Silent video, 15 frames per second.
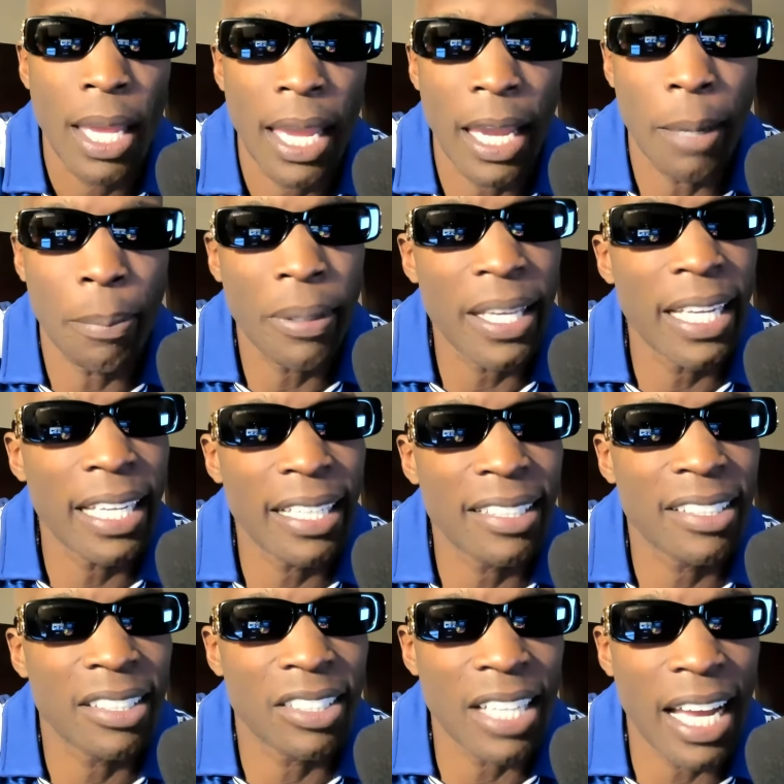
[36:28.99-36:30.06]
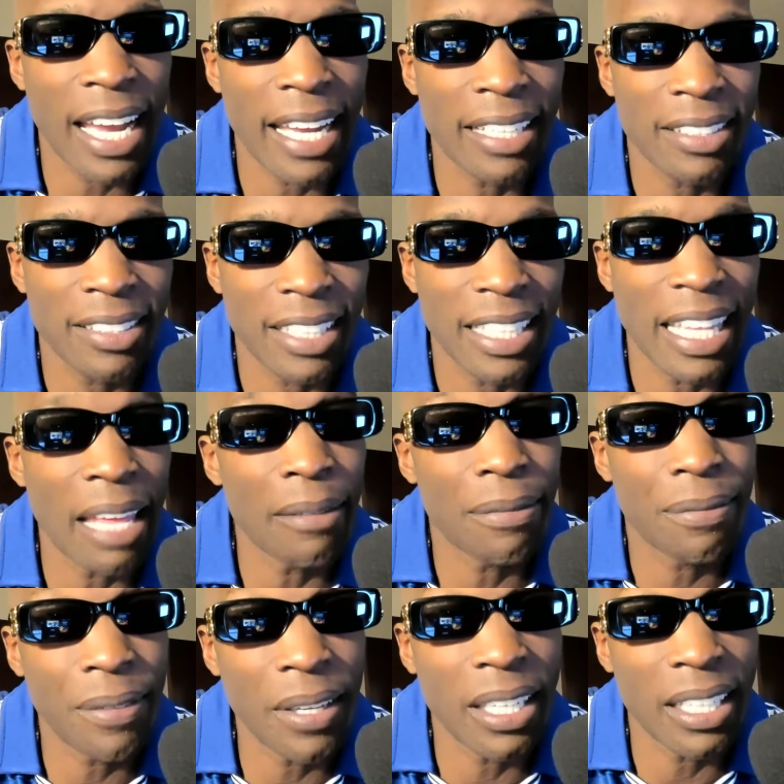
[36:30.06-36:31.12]
and playing against the Giants and that
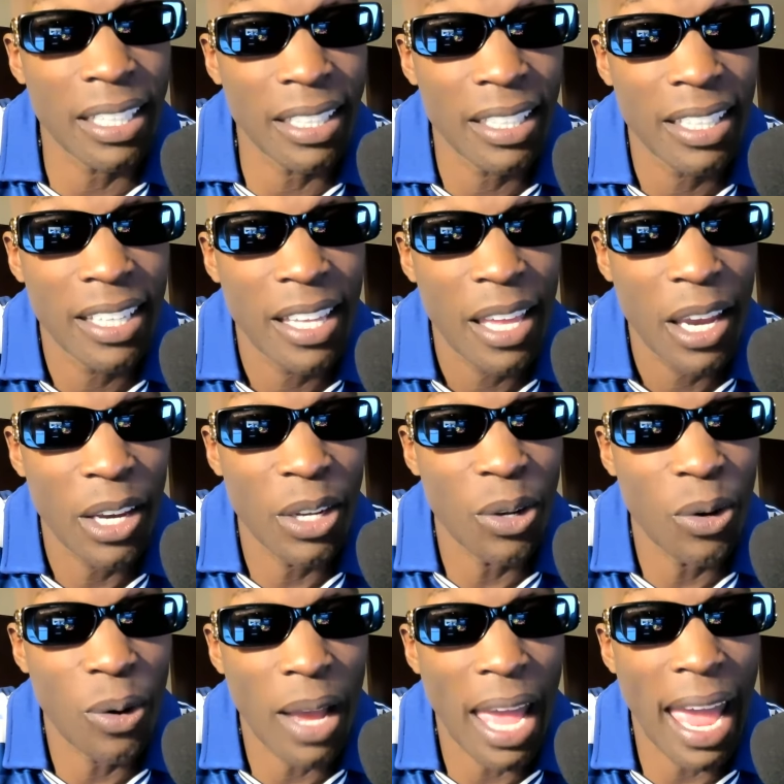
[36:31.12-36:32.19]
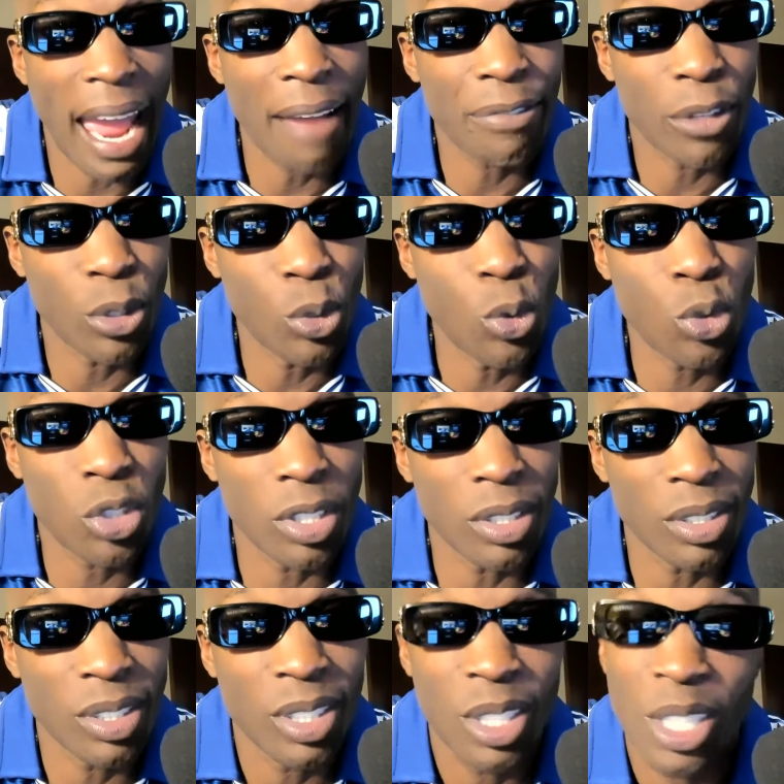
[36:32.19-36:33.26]
feeling, you know, after
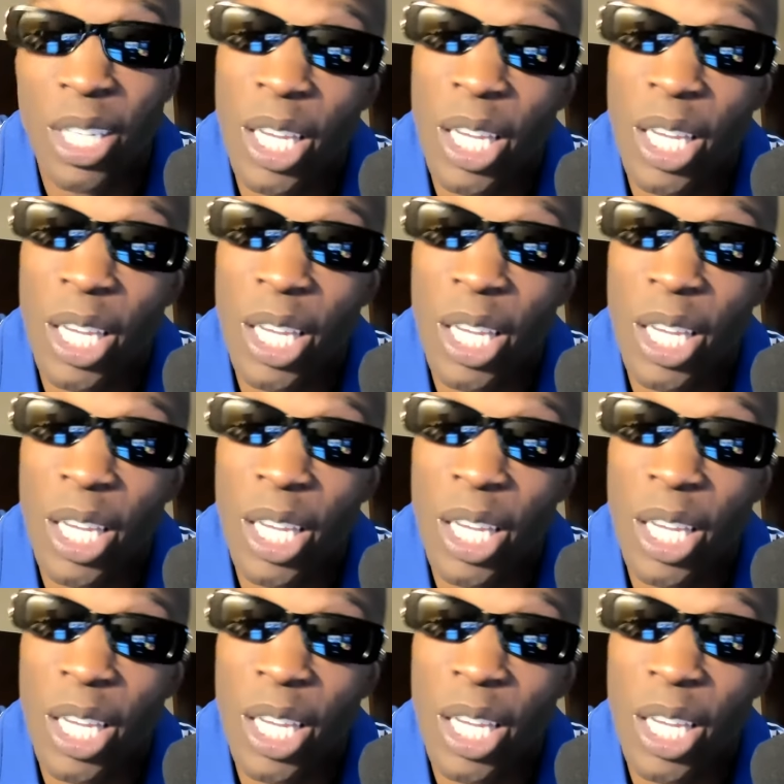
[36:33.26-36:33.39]
losing,